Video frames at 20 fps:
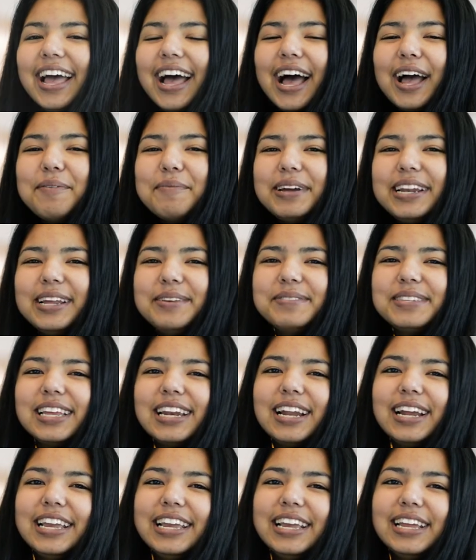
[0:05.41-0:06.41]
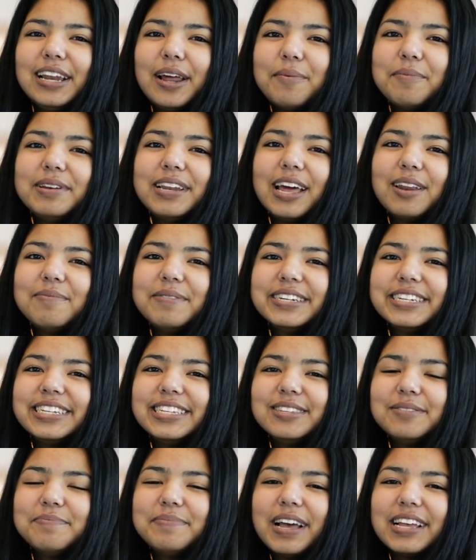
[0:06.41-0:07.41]
Hi, my name is Sarai and I'm an
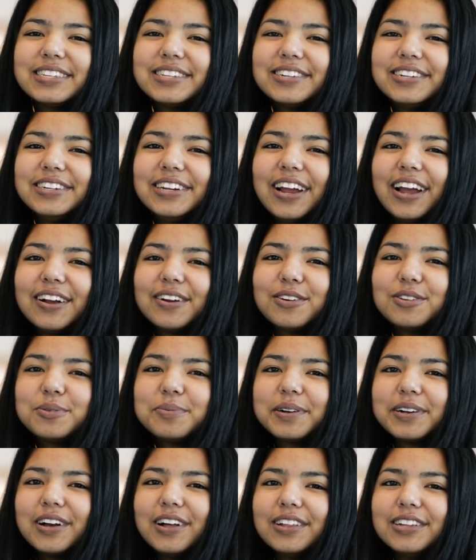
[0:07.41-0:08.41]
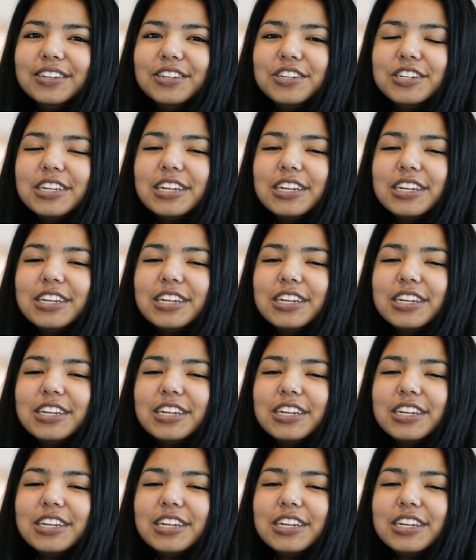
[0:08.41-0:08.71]
admissions ambassador here at Grossmont College.